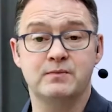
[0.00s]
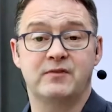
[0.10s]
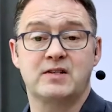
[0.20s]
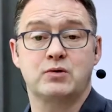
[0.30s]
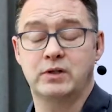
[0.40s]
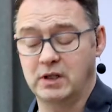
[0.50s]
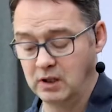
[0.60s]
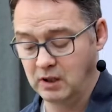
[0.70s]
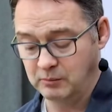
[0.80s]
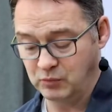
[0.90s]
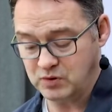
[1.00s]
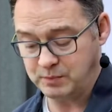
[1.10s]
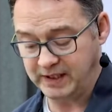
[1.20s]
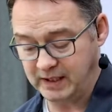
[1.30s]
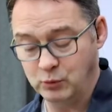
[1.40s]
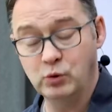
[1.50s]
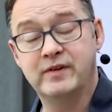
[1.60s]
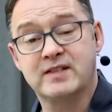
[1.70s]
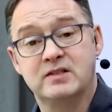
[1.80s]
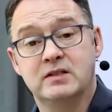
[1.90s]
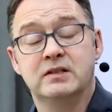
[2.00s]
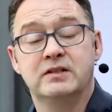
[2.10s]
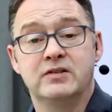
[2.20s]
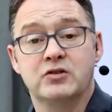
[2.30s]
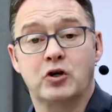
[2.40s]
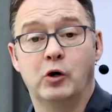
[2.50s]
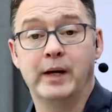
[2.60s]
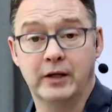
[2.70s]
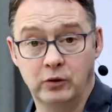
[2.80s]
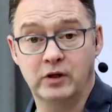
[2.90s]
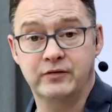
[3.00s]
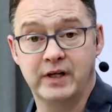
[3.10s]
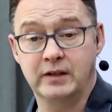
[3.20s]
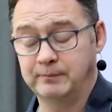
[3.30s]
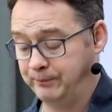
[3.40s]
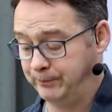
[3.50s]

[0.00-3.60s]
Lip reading: It is very important that this screw is replaced every time the